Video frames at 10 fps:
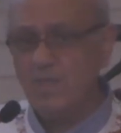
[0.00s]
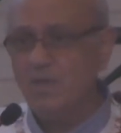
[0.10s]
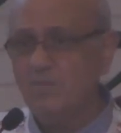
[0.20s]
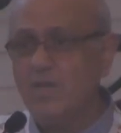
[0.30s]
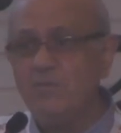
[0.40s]

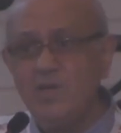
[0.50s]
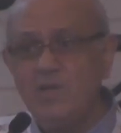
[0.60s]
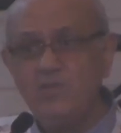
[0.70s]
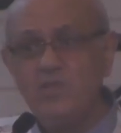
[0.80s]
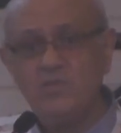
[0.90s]
My
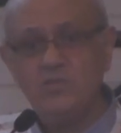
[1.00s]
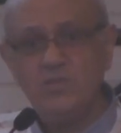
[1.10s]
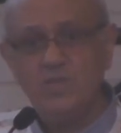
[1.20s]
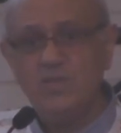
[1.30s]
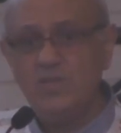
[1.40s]
beloved,
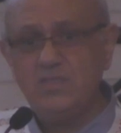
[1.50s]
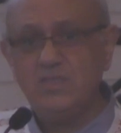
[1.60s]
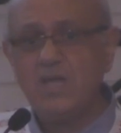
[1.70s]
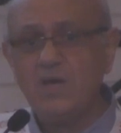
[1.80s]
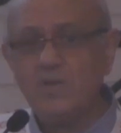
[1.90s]
this
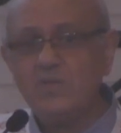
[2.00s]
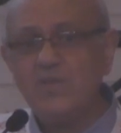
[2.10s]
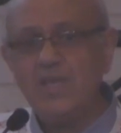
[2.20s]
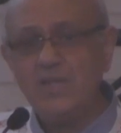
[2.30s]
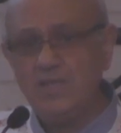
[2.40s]
is our
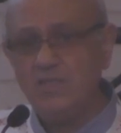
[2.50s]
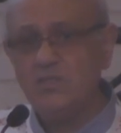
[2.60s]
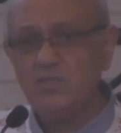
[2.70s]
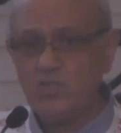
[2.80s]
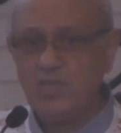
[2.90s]
daily
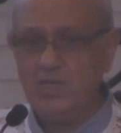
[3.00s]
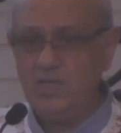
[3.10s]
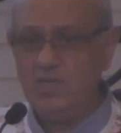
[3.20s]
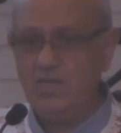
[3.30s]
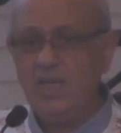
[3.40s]
struggle
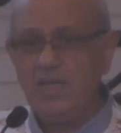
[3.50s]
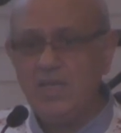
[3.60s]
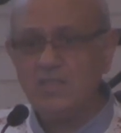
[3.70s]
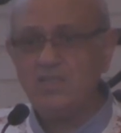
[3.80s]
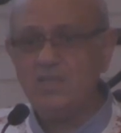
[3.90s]

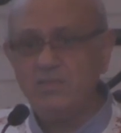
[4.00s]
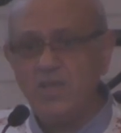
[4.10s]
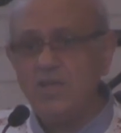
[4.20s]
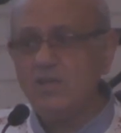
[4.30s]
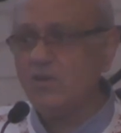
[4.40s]
against the
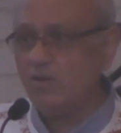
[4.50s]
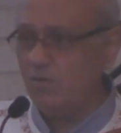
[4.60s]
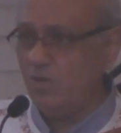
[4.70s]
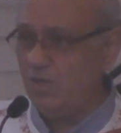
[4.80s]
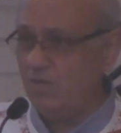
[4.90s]

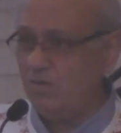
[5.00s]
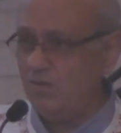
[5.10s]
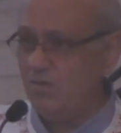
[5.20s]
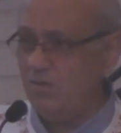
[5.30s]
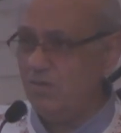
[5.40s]
vainglory,
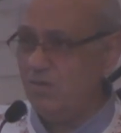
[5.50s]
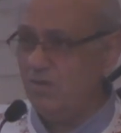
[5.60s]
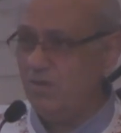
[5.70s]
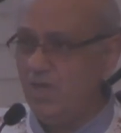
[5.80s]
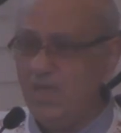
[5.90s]

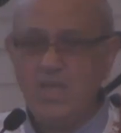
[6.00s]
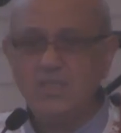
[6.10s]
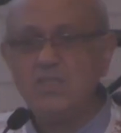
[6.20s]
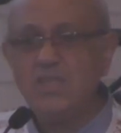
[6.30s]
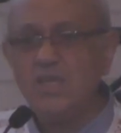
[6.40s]

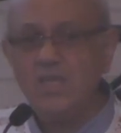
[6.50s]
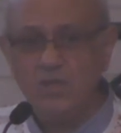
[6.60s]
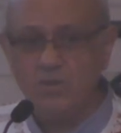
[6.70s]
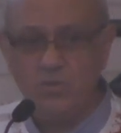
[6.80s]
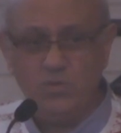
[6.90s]
against the
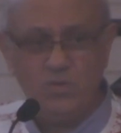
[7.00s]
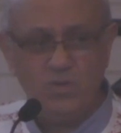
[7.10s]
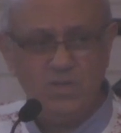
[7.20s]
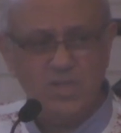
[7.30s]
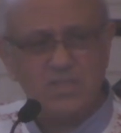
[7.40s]
ego
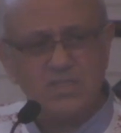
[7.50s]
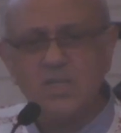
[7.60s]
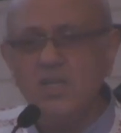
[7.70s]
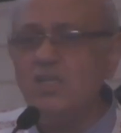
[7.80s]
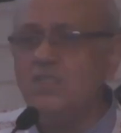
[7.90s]
that is
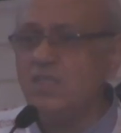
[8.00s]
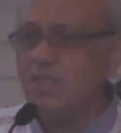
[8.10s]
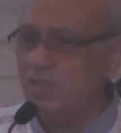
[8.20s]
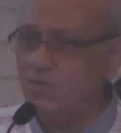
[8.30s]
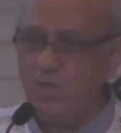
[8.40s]

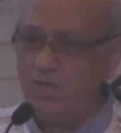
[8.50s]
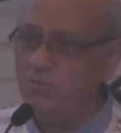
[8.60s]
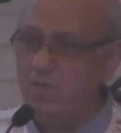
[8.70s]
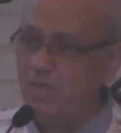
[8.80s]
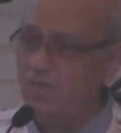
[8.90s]
hurting you and
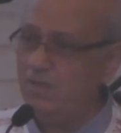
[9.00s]
me,